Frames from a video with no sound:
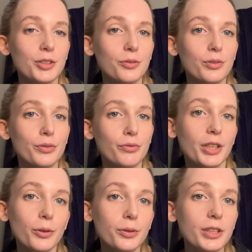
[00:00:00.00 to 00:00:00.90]
It's
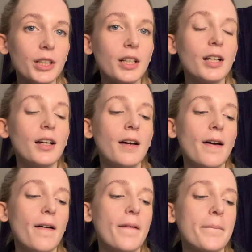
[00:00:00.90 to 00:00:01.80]
real.
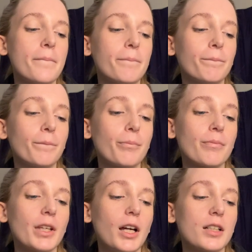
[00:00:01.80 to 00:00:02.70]

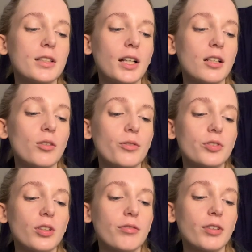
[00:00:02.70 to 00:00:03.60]
I just had a lot of
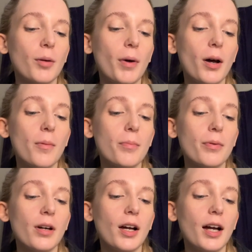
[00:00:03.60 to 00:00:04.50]
stuff come up
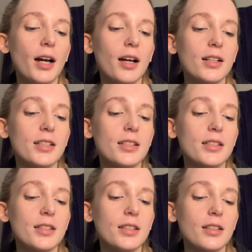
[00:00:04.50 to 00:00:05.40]
and
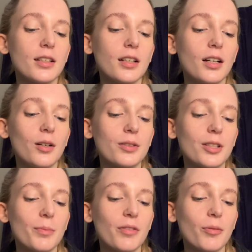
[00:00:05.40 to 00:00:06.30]
I was in a
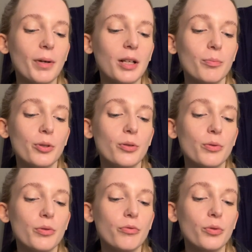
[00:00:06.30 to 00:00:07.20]
bit of a bad mood
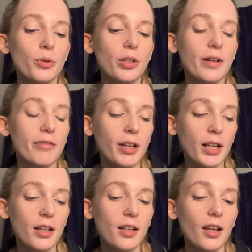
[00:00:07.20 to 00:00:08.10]
for the event.